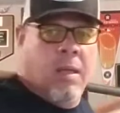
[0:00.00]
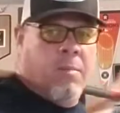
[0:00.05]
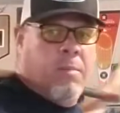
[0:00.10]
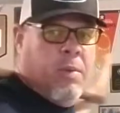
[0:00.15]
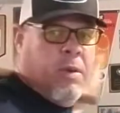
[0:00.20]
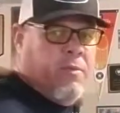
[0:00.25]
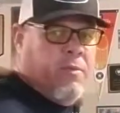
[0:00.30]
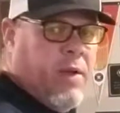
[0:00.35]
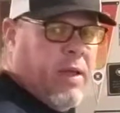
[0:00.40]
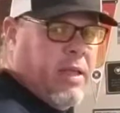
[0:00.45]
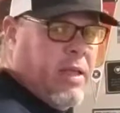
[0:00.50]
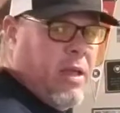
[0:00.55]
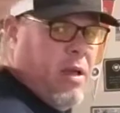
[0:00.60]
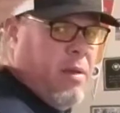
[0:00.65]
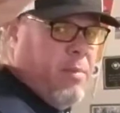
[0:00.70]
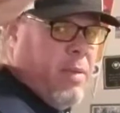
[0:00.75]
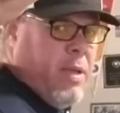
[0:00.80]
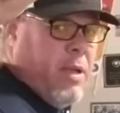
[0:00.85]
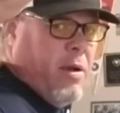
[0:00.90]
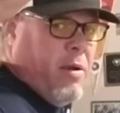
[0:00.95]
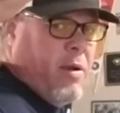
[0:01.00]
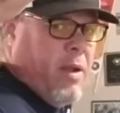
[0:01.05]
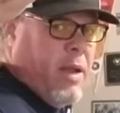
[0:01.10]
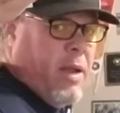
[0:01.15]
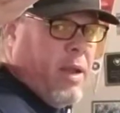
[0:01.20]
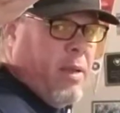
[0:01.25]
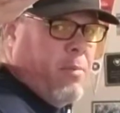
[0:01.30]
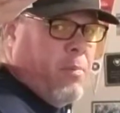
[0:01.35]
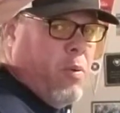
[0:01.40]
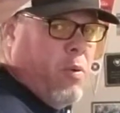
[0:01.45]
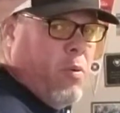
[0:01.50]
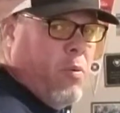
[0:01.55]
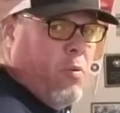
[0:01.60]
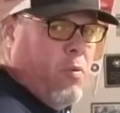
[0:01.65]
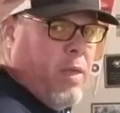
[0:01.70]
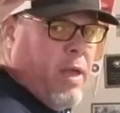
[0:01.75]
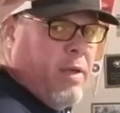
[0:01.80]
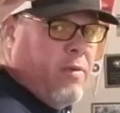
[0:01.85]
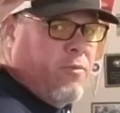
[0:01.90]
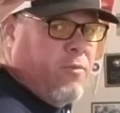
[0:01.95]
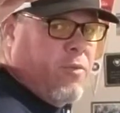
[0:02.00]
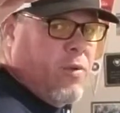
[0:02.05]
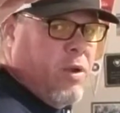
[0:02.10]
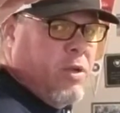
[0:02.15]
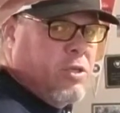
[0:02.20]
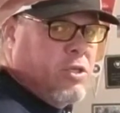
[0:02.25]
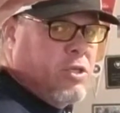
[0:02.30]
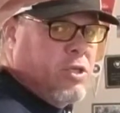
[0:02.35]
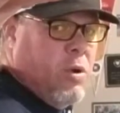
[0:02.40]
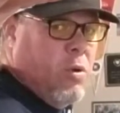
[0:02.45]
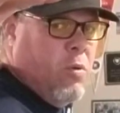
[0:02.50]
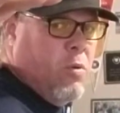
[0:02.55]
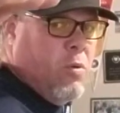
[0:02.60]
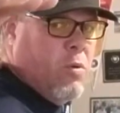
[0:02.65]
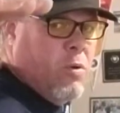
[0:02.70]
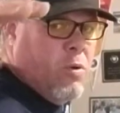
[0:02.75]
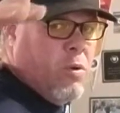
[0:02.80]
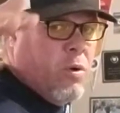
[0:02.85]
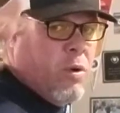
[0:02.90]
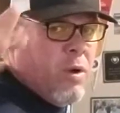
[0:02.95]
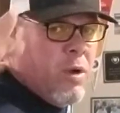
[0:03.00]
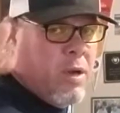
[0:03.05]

But come here and I pull that front shoulder